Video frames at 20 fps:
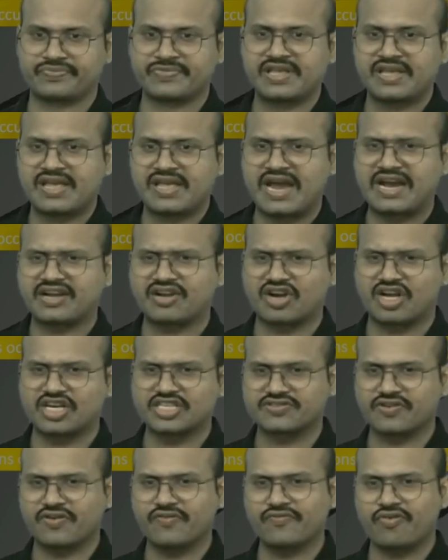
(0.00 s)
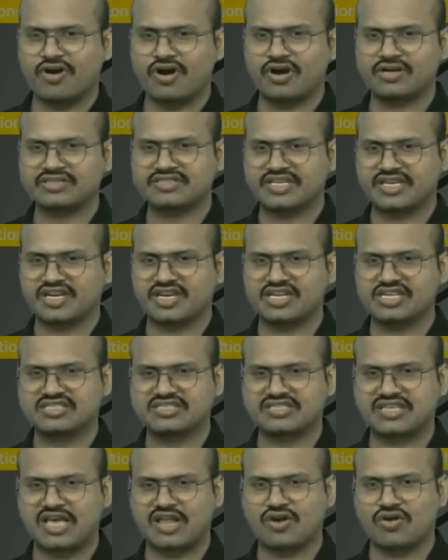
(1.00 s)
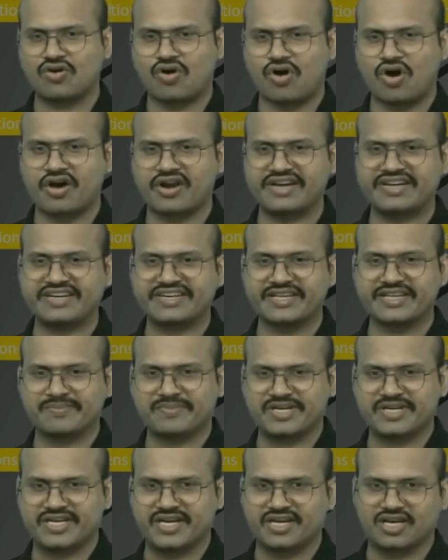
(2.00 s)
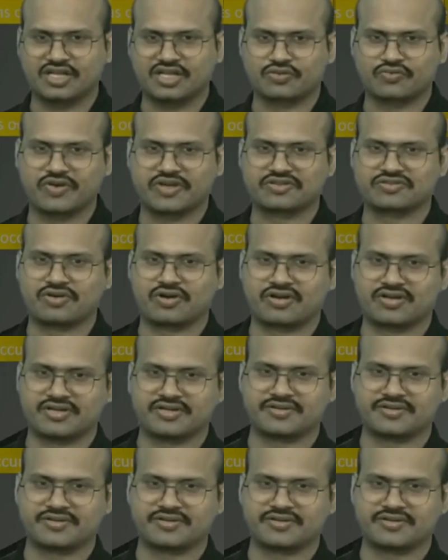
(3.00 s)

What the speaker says: At transform fault, generally shallow or intermediate earthquakes occur.